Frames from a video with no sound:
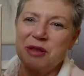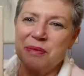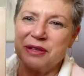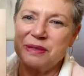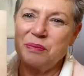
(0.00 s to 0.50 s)

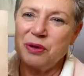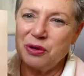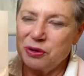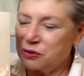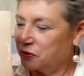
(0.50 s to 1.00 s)
most
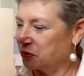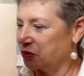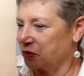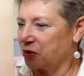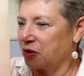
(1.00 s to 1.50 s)
beautiful
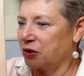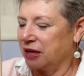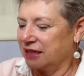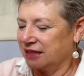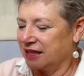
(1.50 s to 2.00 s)

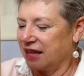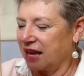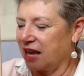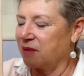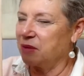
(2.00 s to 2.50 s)
drawings
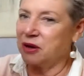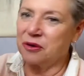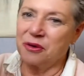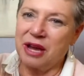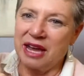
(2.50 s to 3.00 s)
that can be
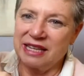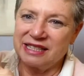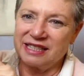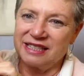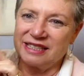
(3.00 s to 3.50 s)

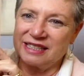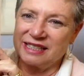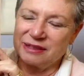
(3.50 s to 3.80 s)
created